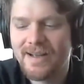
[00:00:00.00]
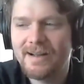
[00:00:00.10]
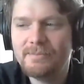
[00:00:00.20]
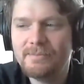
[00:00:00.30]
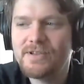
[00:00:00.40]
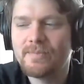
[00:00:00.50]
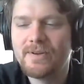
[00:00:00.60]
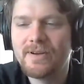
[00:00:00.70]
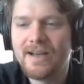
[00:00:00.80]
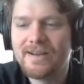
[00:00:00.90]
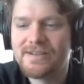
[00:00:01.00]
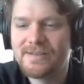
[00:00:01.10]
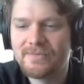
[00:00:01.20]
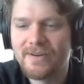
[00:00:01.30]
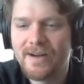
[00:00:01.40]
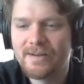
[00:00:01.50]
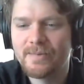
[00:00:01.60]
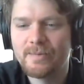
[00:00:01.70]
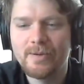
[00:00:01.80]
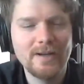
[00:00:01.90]
I'm just a guy who has some
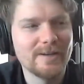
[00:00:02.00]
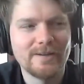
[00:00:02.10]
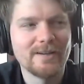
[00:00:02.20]
random opinion.